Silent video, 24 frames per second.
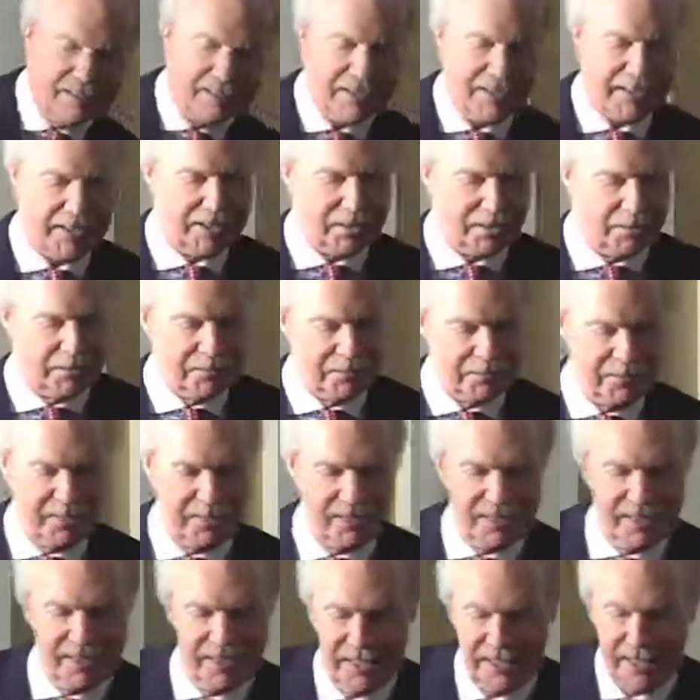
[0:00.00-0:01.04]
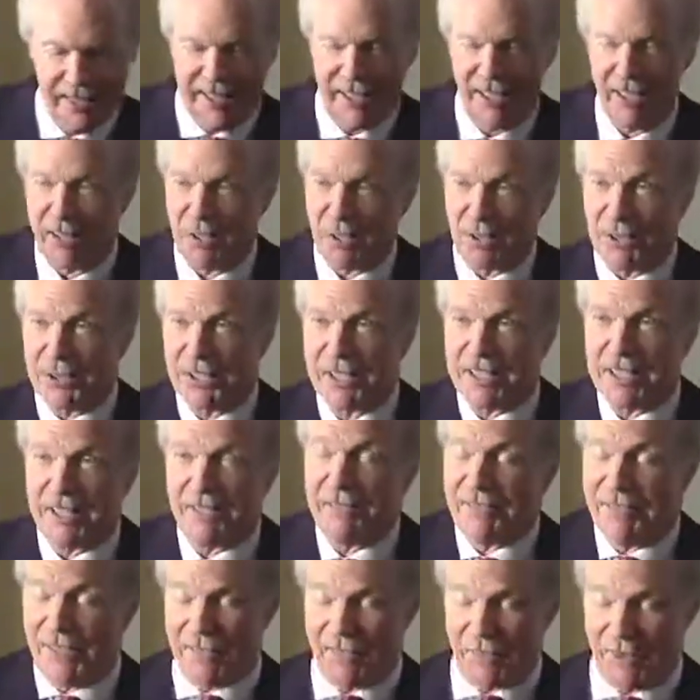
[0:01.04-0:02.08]
Thank you. Get a little
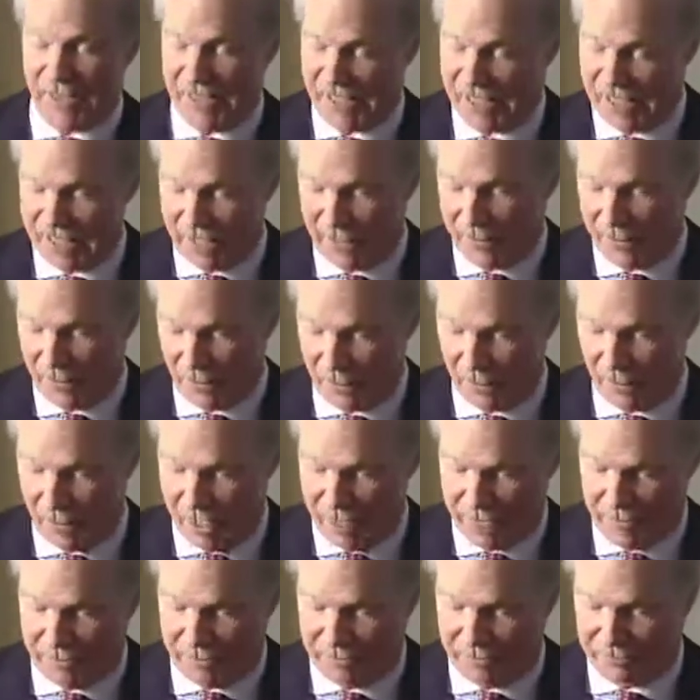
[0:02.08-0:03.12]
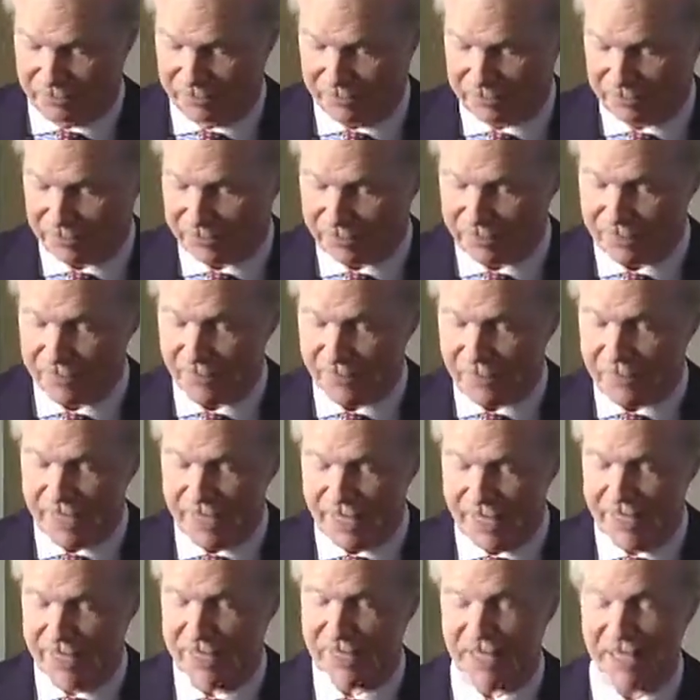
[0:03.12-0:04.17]
stiff after I sit for a while.
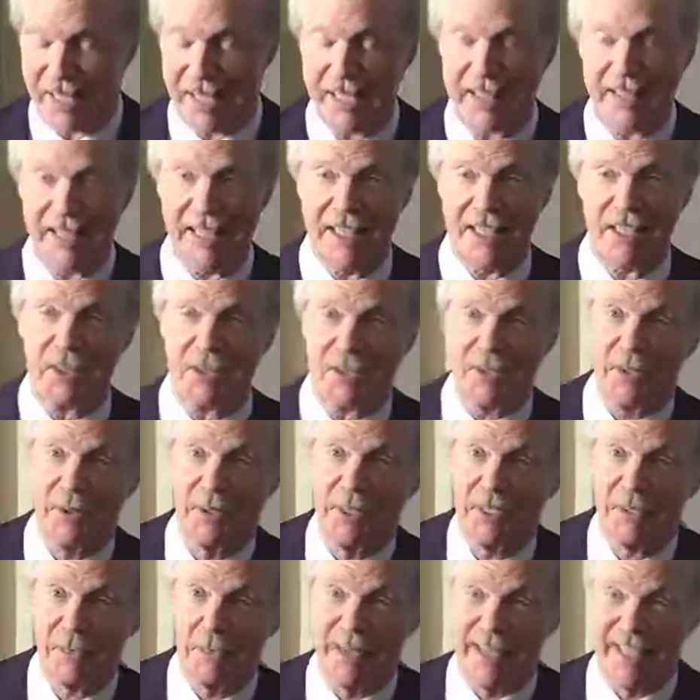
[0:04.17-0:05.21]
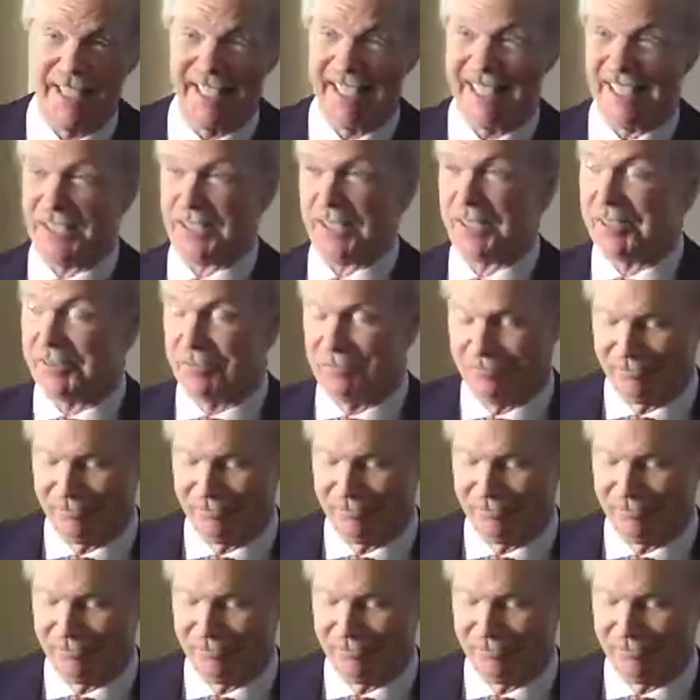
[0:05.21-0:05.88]
It's not the issue, it's the disc.